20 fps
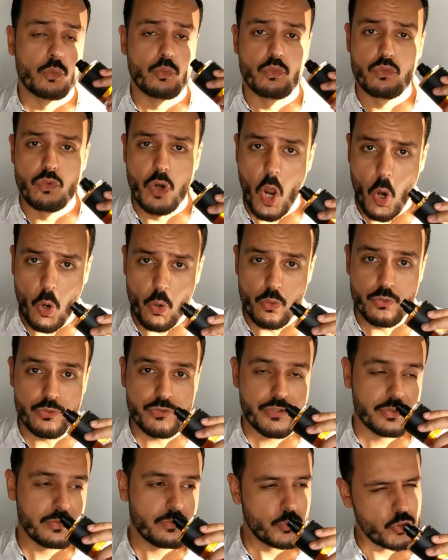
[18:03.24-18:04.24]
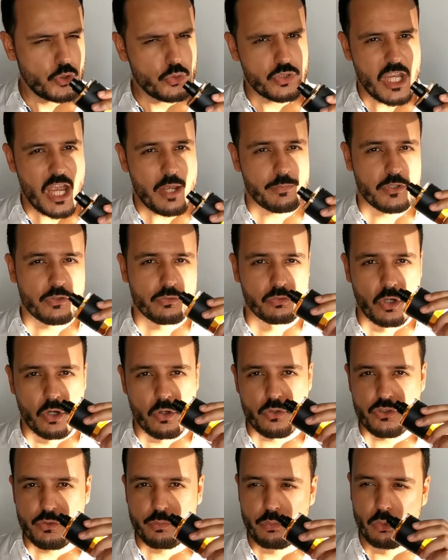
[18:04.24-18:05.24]
rose, two types of
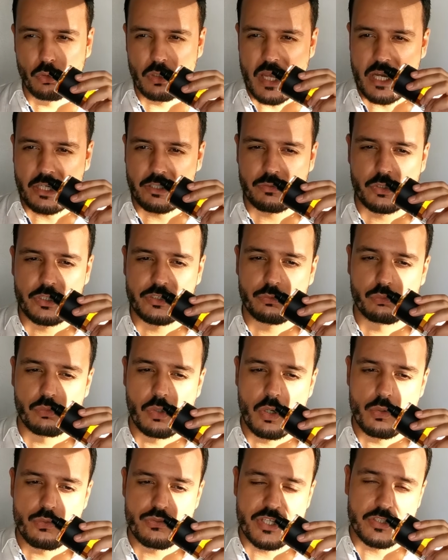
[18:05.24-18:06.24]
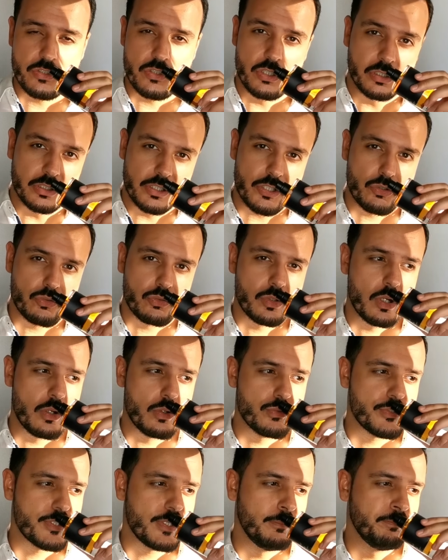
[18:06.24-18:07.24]
rose, Bulgarian rose and Turkish
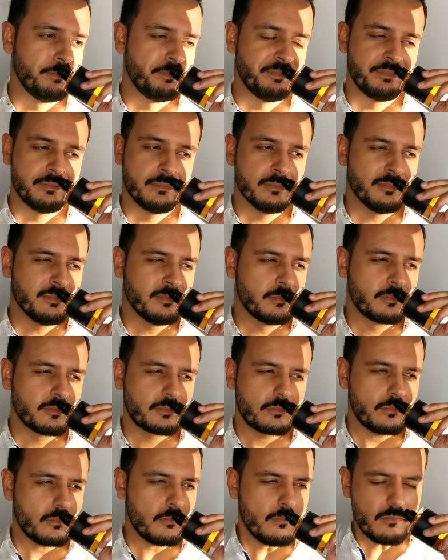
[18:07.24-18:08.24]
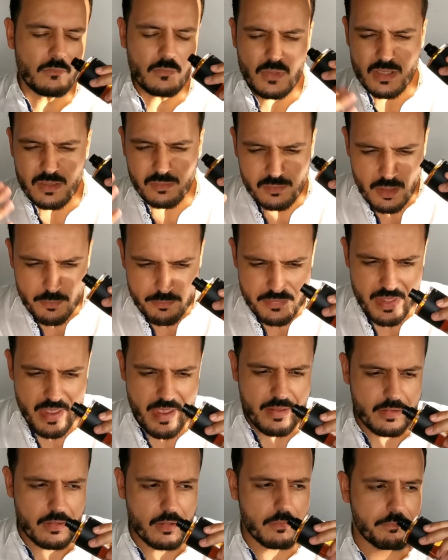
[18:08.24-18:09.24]
rose
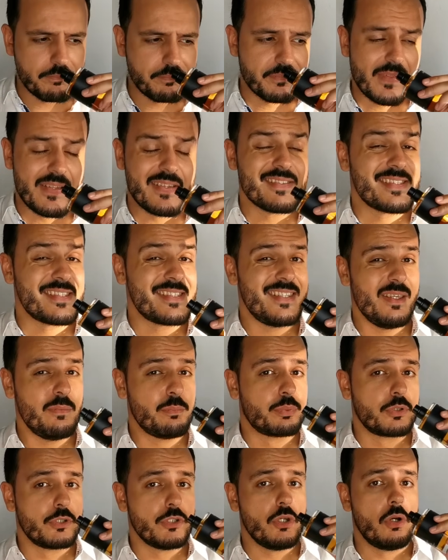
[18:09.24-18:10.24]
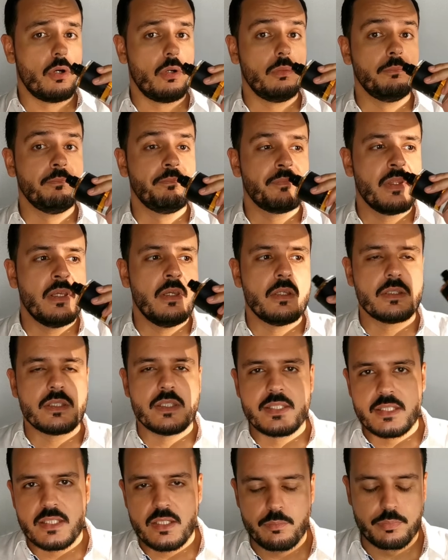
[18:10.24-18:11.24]
labdanum, cypriol.
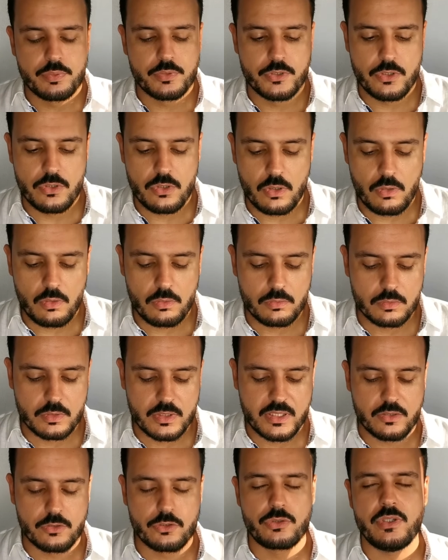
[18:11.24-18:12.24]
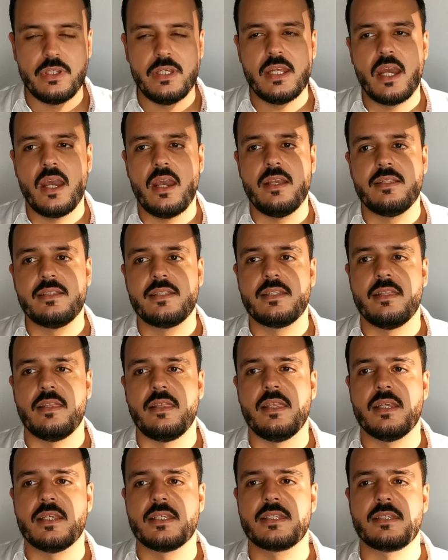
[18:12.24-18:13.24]
The cypriol creates
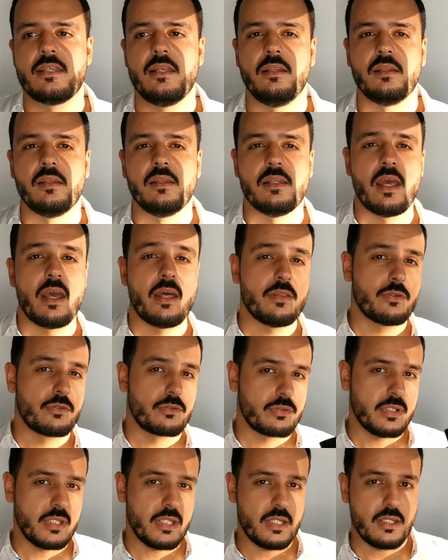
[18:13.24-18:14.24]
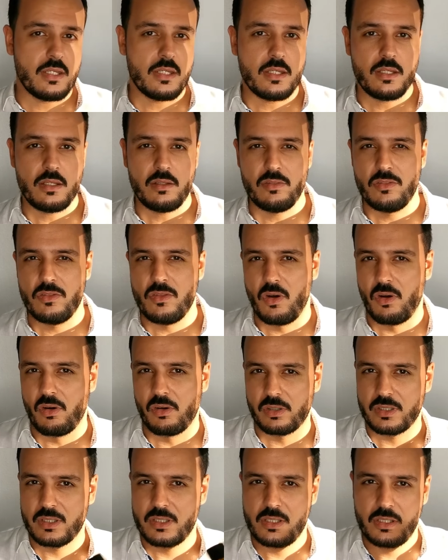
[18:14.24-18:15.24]
this leathery,
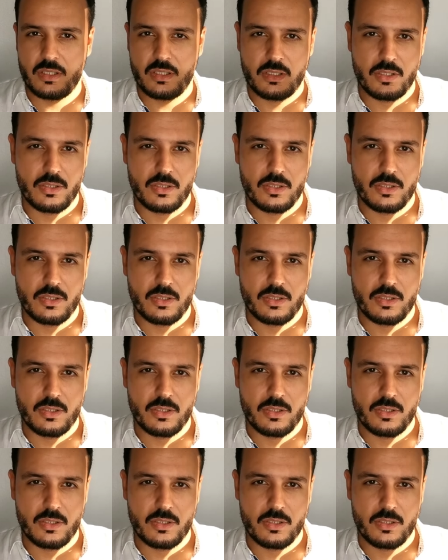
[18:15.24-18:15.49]
dark,